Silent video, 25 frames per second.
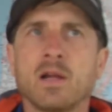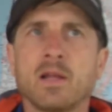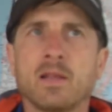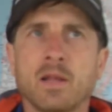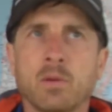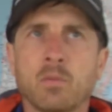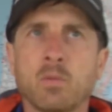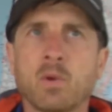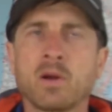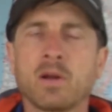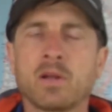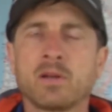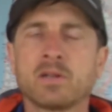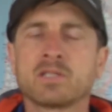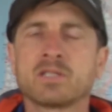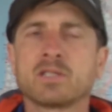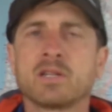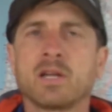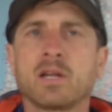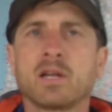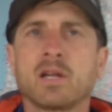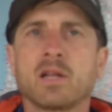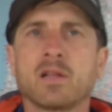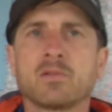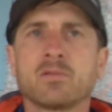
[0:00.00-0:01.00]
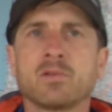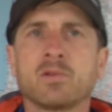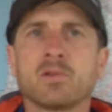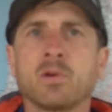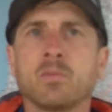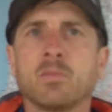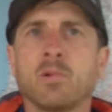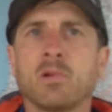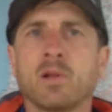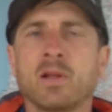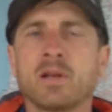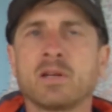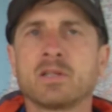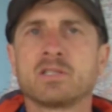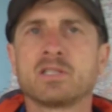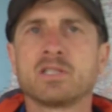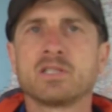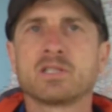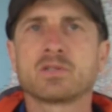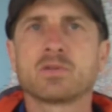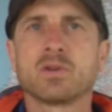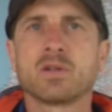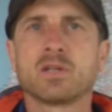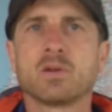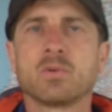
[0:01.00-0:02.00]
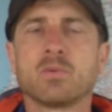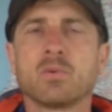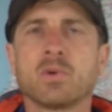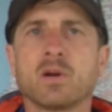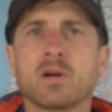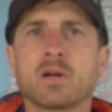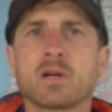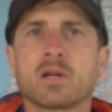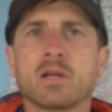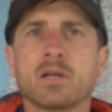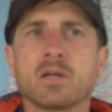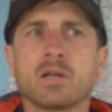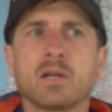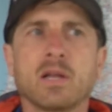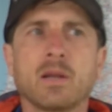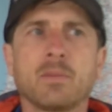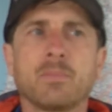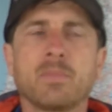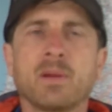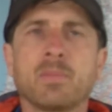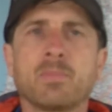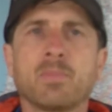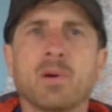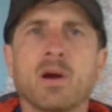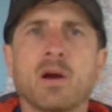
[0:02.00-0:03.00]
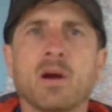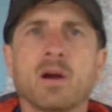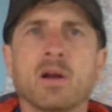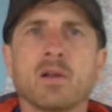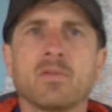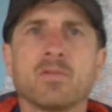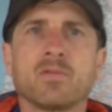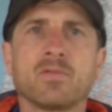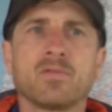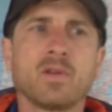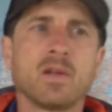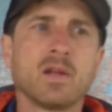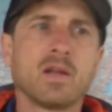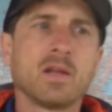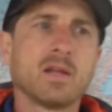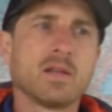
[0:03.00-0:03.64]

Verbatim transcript: and they want to understand how the renewable energy is going to work and, and be part of